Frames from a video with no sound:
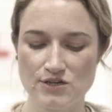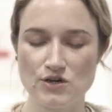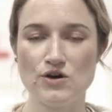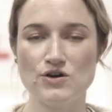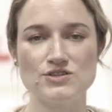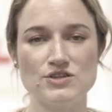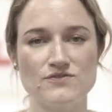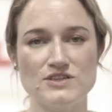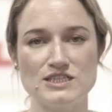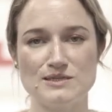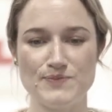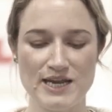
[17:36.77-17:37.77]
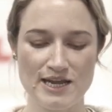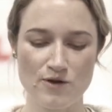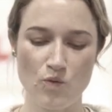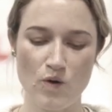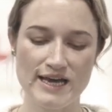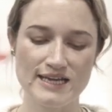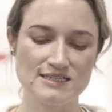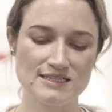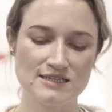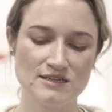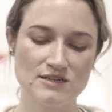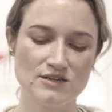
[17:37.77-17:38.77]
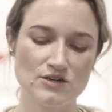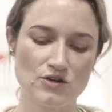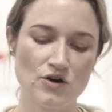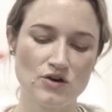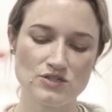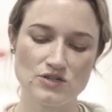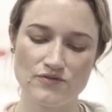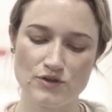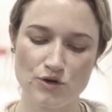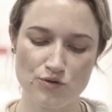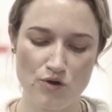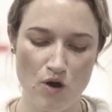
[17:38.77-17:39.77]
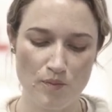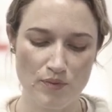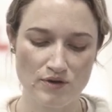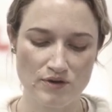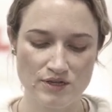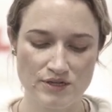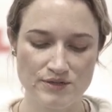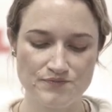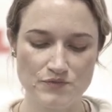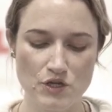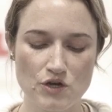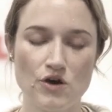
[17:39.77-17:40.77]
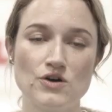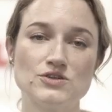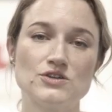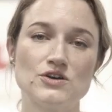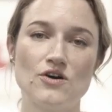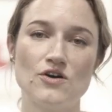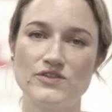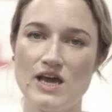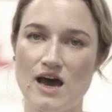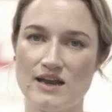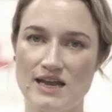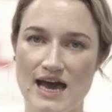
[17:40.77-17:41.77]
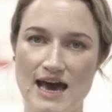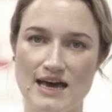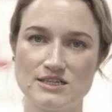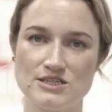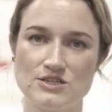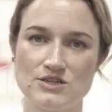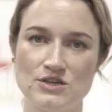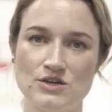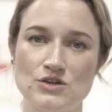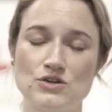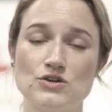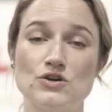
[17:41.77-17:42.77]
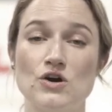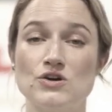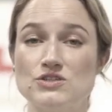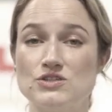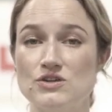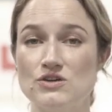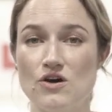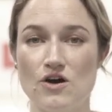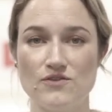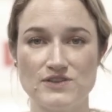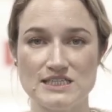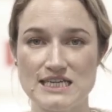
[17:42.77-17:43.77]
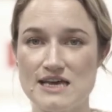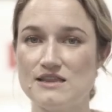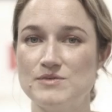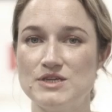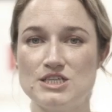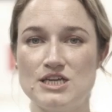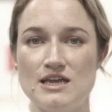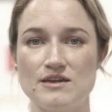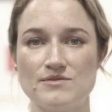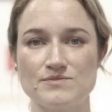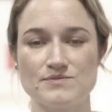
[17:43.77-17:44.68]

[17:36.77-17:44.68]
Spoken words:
God of the spinning white, God of the crop, God of the unhatched, God of the death machine.